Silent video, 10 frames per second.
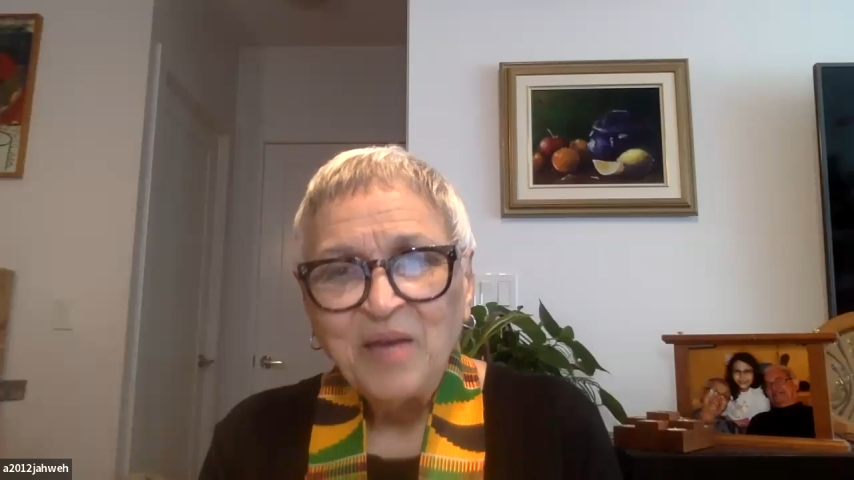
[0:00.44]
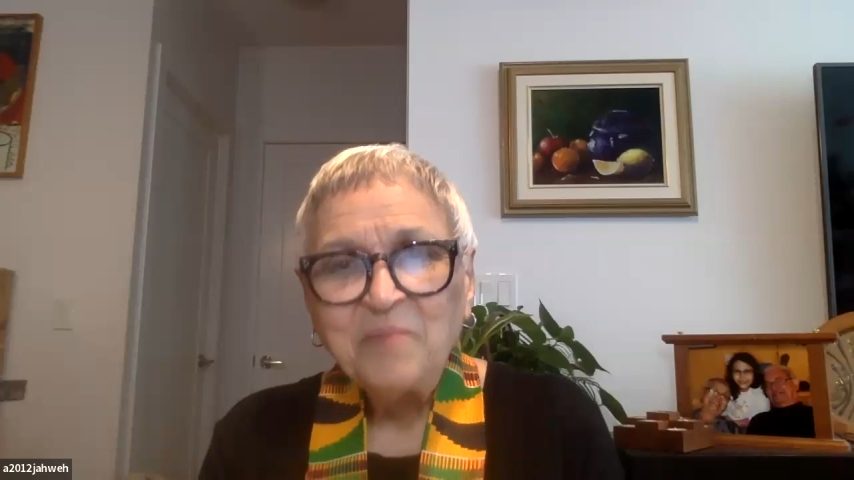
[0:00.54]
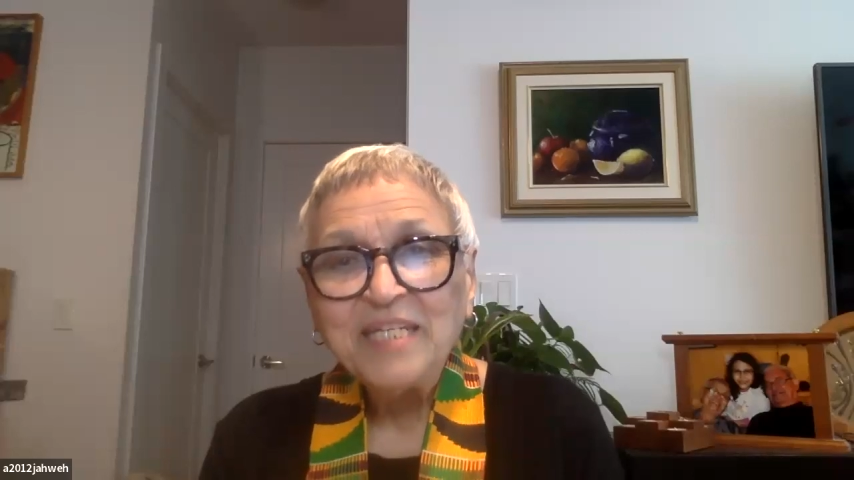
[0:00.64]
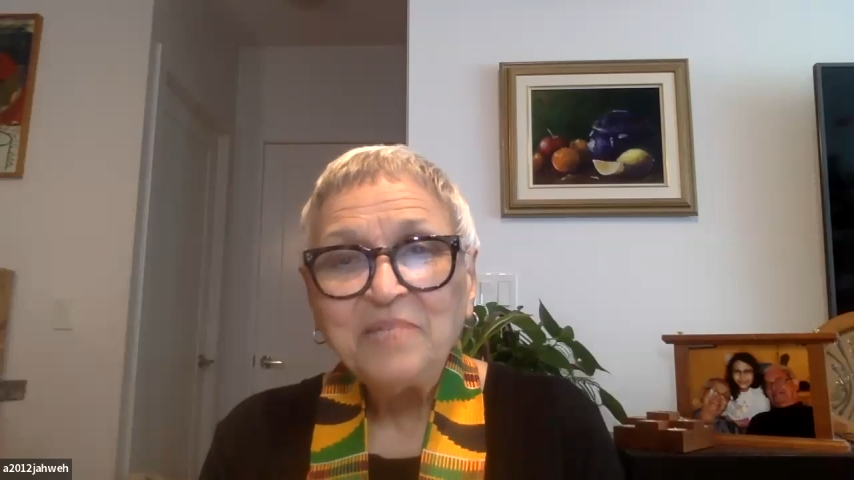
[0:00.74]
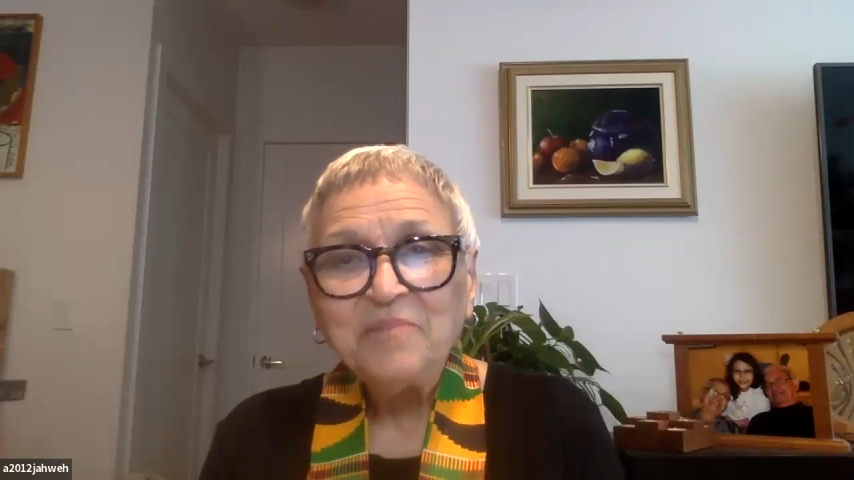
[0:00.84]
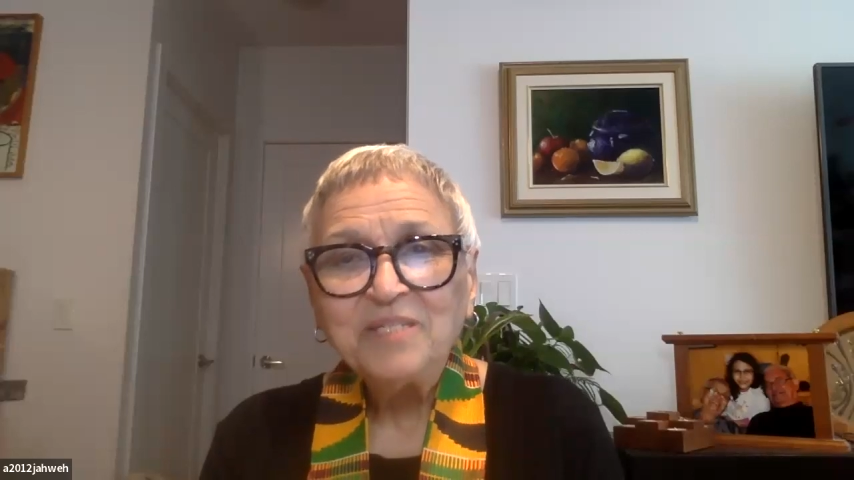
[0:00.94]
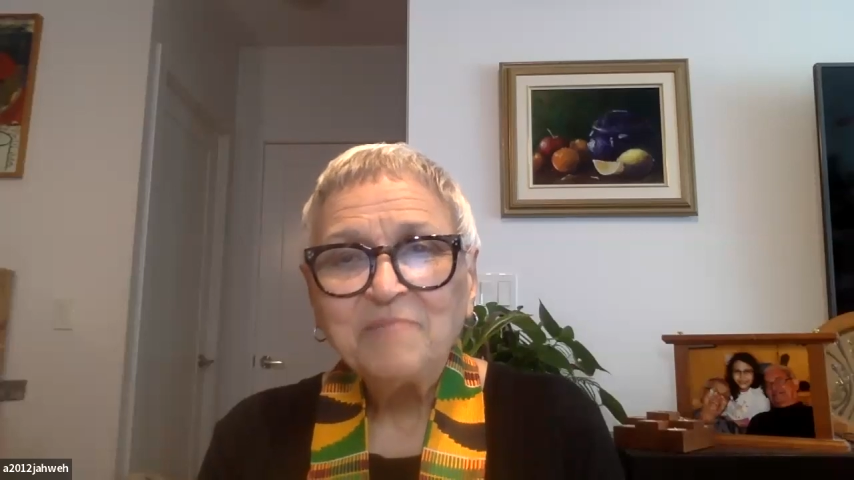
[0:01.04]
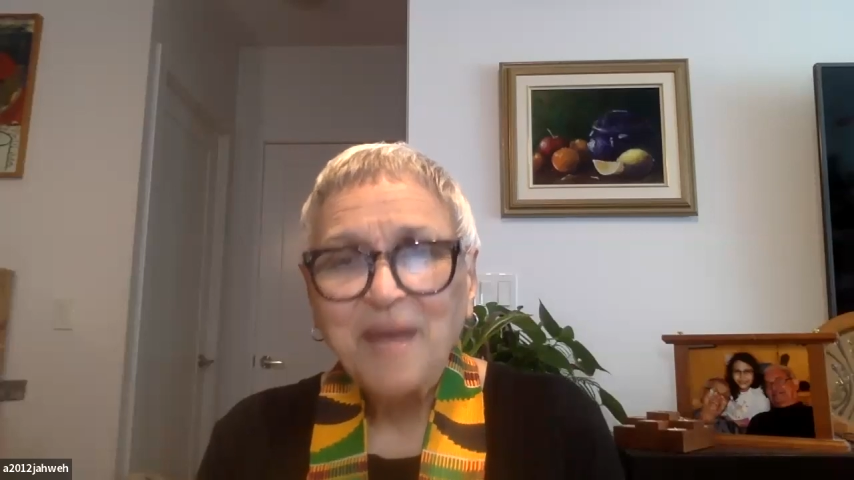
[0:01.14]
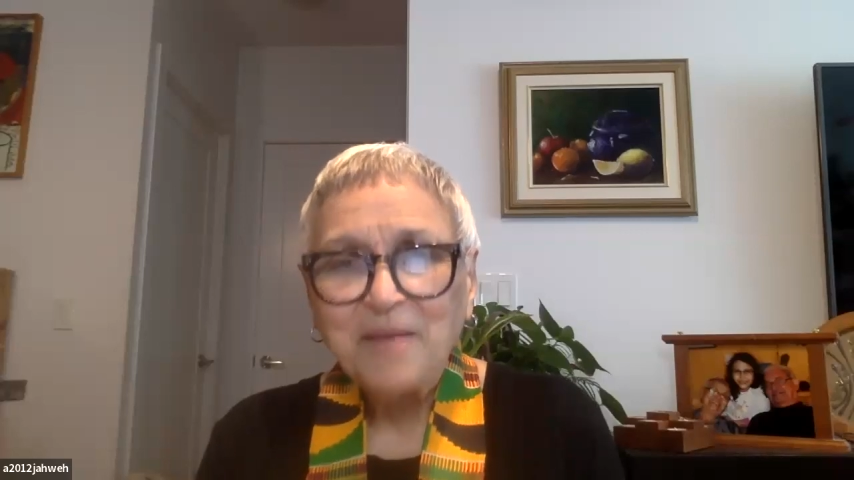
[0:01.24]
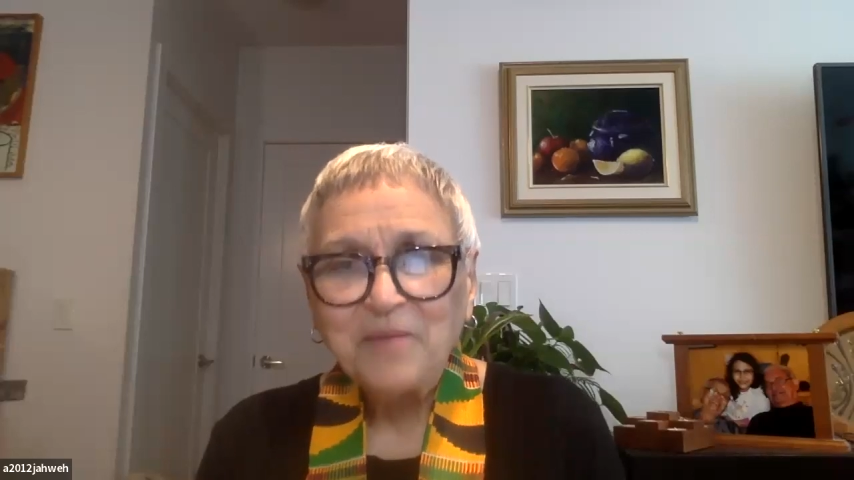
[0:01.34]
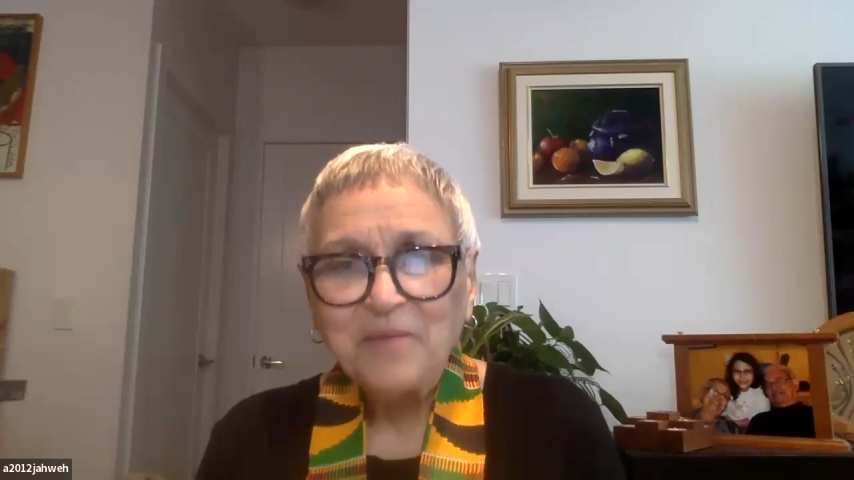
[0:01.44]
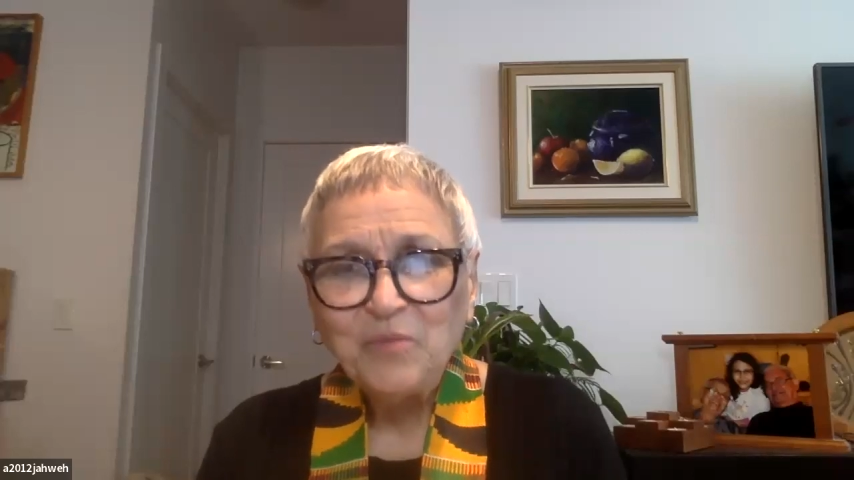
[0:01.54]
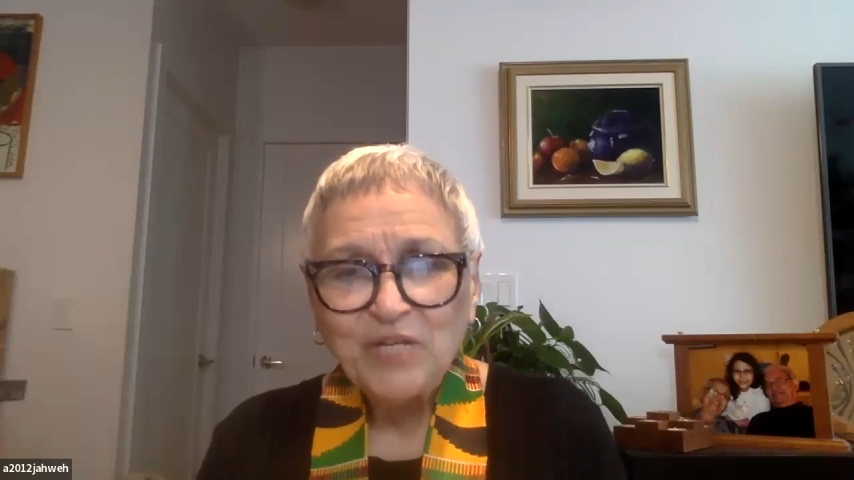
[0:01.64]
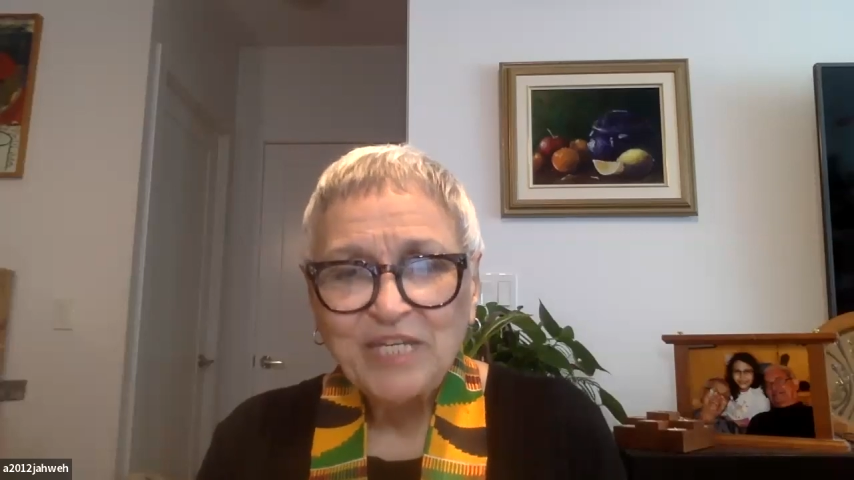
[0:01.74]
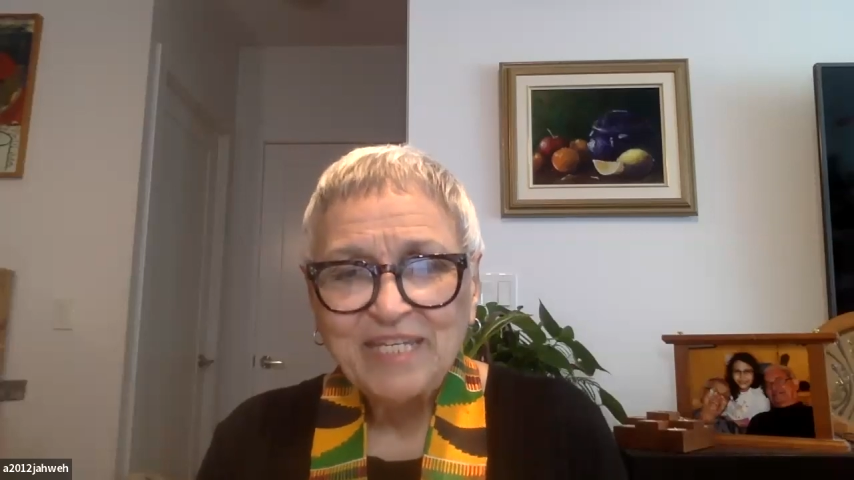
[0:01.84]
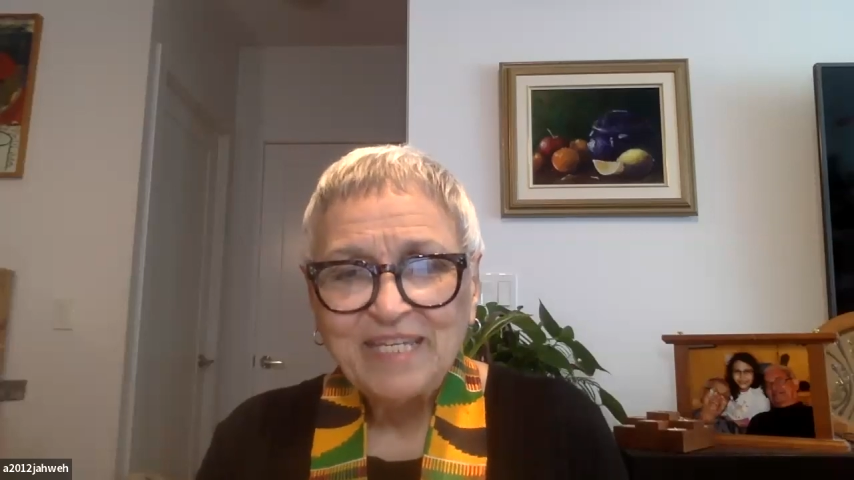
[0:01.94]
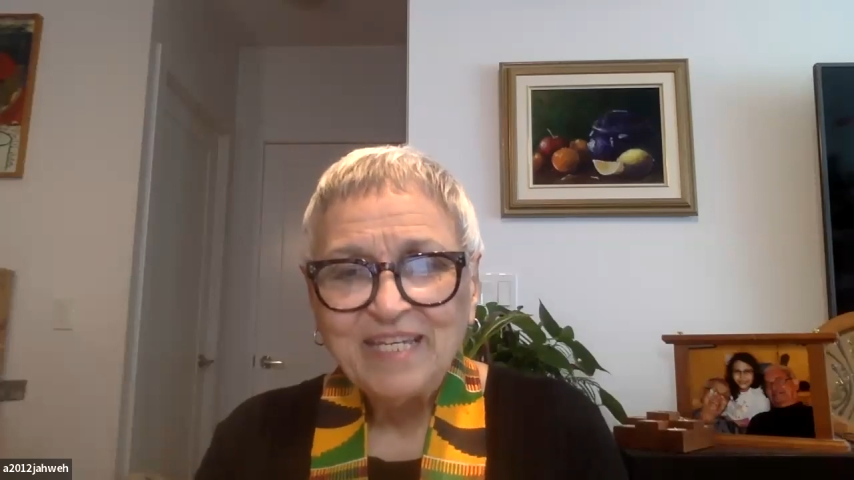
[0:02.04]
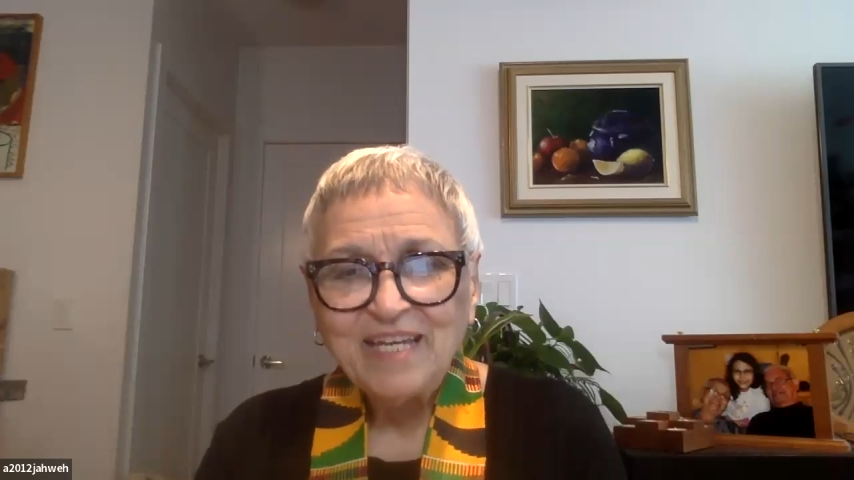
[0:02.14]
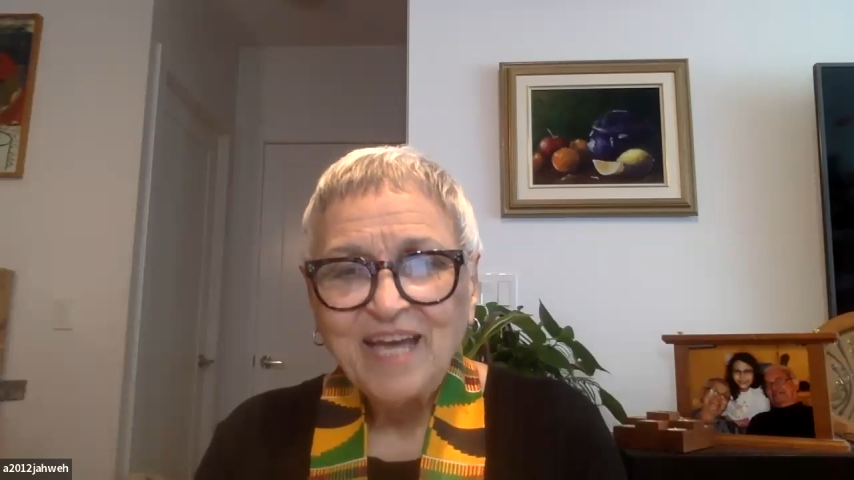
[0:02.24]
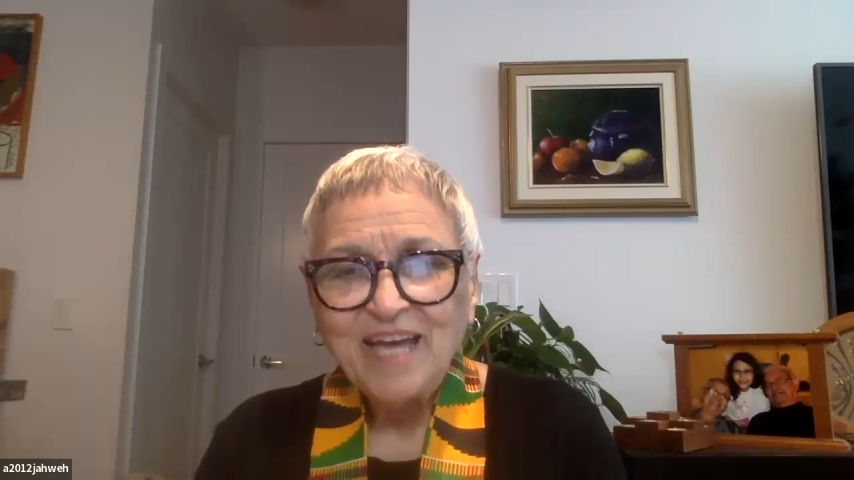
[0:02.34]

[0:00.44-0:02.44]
My name is Pamela Mordecai,